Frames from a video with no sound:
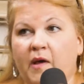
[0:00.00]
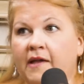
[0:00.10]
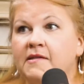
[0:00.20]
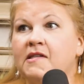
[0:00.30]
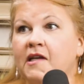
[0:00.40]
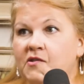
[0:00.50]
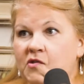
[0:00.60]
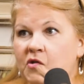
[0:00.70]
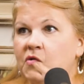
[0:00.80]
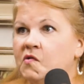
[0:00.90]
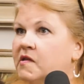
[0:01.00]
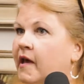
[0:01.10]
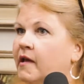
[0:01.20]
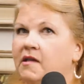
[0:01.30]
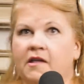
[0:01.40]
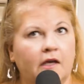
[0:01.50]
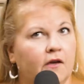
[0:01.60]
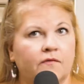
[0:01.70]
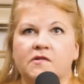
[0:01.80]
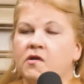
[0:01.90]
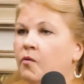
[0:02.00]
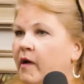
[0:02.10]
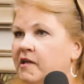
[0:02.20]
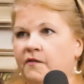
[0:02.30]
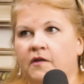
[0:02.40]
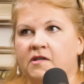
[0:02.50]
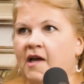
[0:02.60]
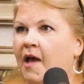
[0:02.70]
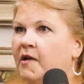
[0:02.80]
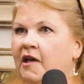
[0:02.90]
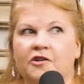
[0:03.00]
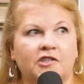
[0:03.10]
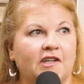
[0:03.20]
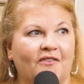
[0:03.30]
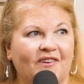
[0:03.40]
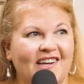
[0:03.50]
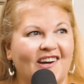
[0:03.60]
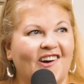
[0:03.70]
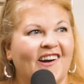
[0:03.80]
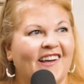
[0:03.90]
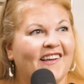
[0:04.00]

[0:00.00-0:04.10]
Penn State students that give so much of their time and energy every year.